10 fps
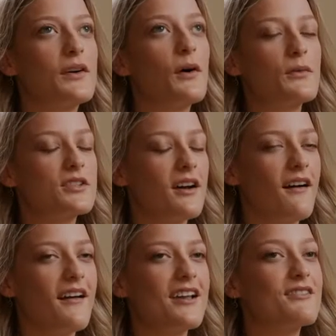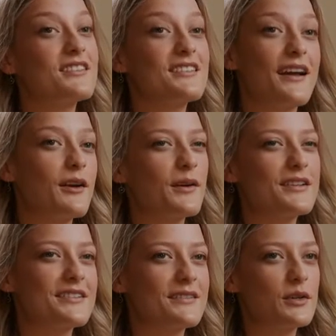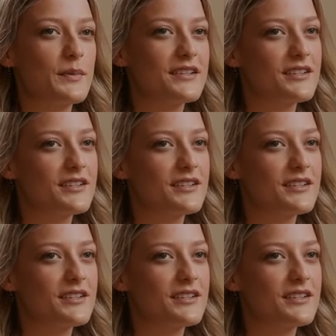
culture, even the language, is a little bit